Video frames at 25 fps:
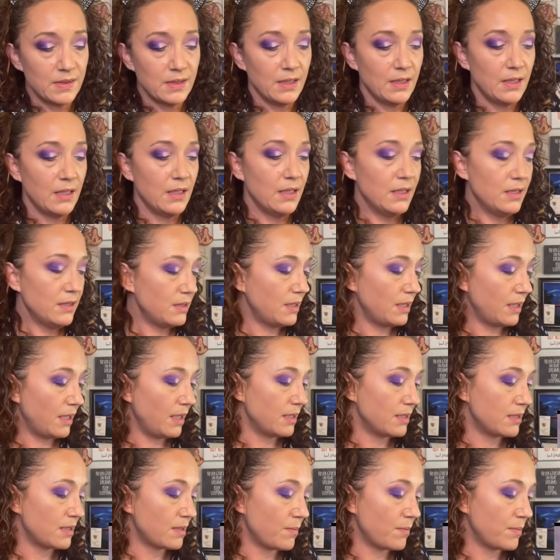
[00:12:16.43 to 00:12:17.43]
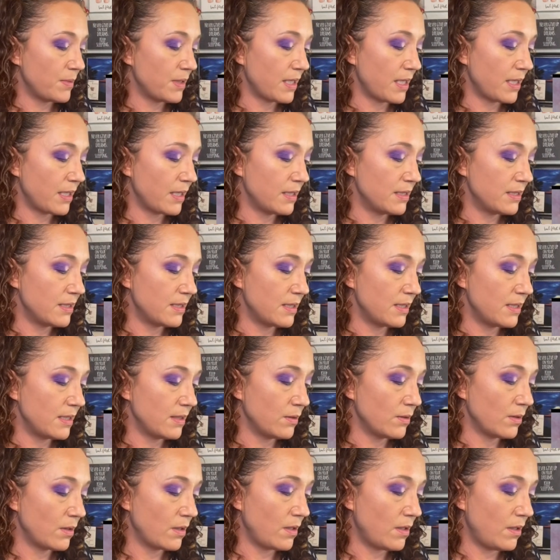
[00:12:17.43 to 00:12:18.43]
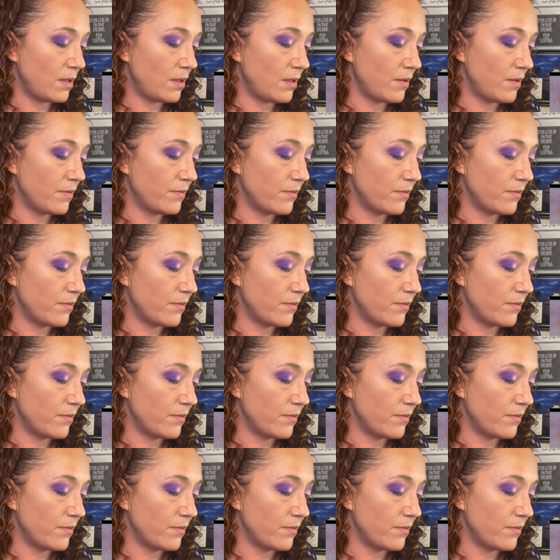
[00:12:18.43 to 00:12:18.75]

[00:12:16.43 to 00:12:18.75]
to get some of that concealer off.